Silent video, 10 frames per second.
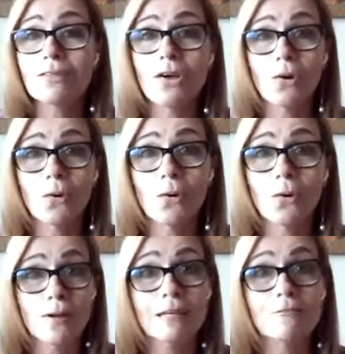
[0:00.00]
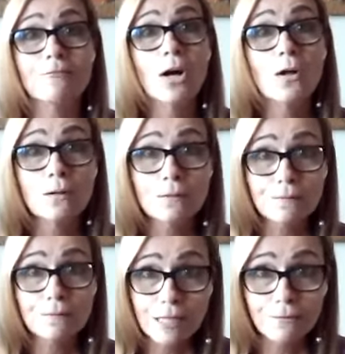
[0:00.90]
So
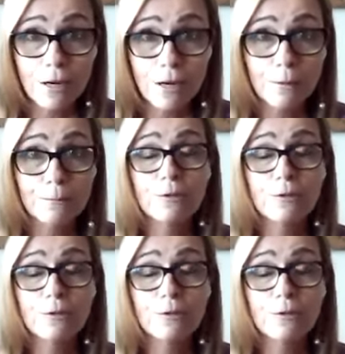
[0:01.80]
evolving from